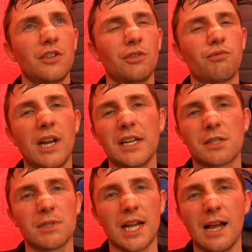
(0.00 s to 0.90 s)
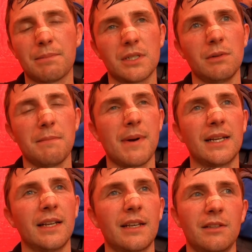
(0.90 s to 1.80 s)
The race was absolutely
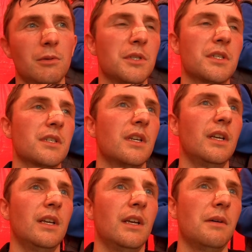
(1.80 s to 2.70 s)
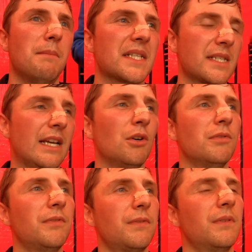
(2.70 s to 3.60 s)
manic. There was myself,